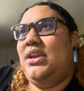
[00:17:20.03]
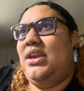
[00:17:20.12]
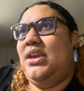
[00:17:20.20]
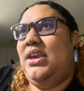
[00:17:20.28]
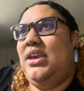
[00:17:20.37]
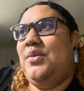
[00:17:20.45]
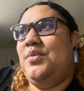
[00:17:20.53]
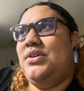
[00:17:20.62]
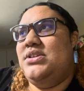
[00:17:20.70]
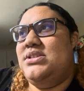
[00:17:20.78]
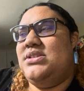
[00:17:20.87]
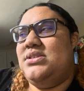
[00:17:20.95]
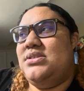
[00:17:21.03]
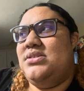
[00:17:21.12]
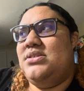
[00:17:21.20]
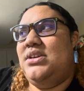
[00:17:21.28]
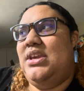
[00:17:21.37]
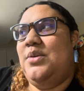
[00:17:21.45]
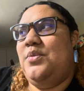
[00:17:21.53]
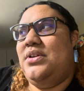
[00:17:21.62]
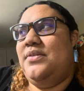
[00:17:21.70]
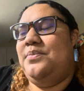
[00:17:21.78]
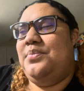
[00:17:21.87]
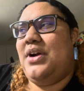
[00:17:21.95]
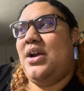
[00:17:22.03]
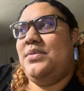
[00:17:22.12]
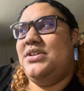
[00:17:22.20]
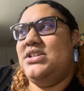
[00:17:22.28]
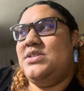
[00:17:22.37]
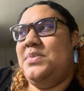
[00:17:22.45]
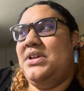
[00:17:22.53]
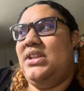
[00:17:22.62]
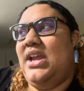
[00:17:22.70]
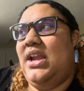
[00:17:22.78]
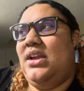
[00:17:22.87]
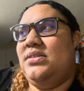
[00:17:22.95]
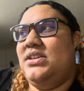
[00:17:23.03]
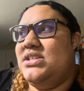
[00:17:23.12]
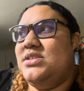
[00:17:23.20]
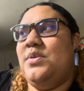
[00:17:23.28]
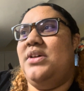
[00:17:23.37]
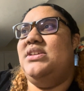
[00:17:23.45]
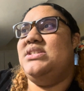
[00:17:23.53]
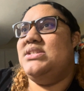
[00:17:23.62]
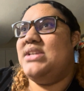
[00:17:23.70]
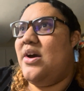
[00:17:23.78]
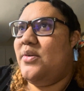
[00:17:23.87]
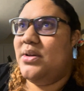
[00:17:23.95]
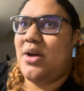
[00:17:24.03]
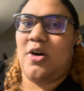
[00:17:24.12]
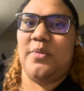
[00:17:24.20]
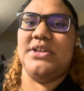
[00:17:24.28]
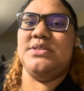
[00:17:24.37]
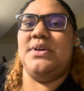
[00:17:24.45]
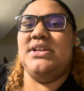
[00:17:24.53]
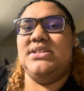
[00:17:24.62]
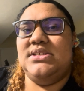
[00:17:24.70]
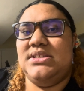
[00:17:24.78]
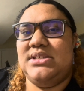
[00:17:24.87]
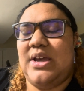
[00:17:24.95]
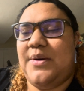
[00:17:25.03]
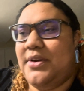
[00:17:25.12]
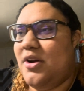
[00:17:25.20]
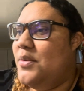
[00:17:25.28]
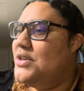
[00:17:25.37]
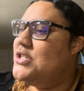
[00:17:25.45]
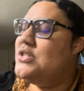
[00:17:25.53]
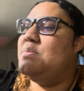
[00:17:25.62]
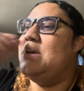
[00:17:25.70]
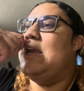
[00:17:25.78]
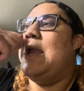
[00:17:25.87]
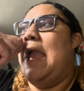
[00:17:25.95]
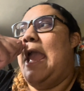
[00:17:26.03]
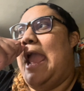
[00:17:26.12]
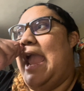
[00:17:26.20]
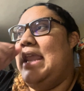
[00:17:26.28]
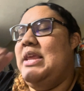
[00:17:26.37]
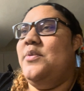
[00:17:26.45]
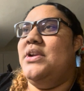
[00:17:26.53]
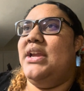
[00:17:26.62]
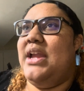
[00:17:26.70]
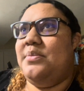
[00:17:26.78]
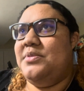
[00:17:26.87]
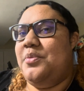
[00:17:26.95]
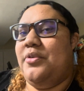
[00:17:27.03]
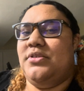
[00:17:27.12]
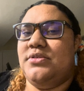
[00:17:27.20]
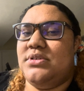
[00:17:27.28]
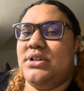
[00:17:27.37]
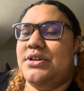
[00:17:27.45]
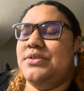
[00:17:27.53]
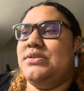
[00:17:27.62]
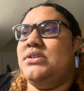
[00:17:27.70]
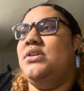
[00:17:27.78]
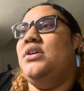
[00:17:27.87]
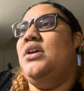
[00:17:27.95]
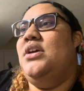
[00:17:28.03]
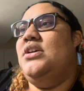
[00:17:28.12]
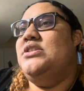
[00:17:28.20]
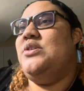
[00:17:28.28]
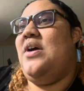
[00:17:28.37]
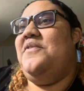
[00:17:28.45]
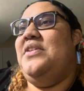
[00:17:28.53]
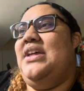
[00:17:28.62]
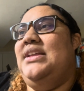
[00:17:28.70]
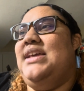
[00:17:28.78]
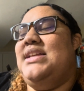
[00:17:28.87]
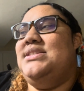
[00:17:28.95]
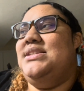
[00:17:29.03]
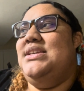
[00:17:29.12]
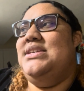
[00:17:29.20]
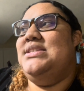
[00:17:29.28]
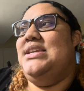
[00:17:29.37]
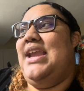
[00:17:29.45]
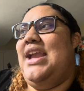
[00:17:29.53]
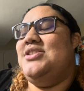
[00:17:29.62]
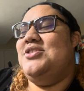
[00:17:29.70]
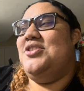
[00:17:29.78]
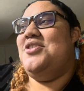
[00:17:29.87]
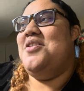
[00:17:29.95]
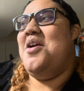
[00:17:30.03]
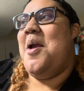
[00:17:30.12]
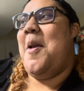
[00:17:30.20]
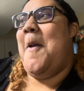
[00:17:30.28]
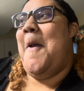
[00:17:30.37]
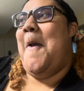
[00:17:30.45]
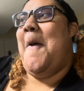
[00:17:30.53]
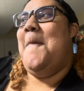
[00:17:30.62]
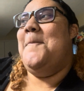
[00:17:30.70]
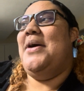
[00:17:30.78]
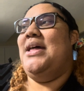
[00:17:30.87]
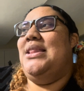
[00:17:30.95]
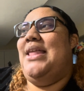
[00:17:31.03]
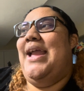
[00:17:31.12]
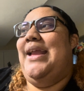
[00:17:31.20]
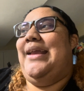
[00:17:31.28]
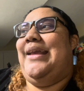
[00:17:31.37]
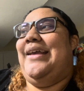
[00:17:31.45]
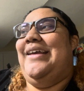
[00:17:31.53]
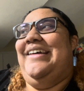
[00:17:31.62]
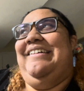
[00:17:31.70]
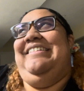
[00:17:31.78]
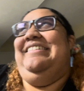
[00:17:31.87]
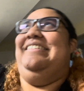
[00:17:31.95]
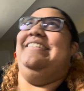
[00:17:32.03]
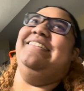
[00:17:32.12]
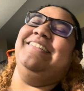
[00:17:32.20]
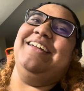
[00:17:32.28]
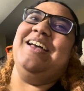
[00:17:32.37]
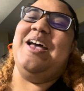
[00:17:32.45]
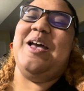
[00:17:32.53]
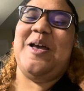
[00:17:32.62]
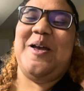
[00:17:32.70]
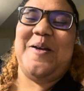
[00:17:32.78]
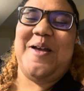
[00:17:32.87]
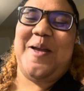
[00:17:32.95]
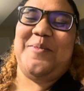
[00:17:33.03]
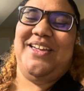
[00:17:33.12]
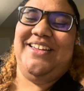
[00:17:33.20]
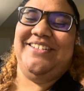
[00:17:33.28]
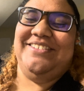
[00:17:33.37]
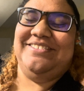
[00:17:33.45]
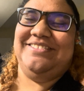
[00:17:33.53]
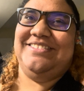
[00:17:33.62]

he would have probably just been like, this is how it always was, this is how it always should be, and he would have kept the portals closed. So I feel like that's an easy answer, but like I mean,